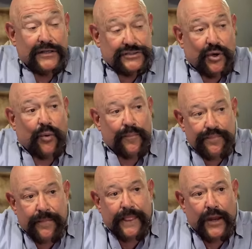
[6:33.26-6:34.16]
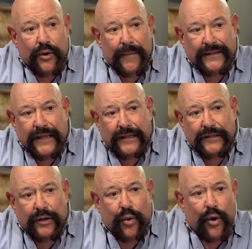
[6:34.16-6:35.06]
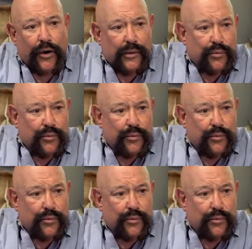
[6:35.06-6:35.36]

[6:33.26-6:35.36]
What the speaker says: So, you know, it may take a little longer to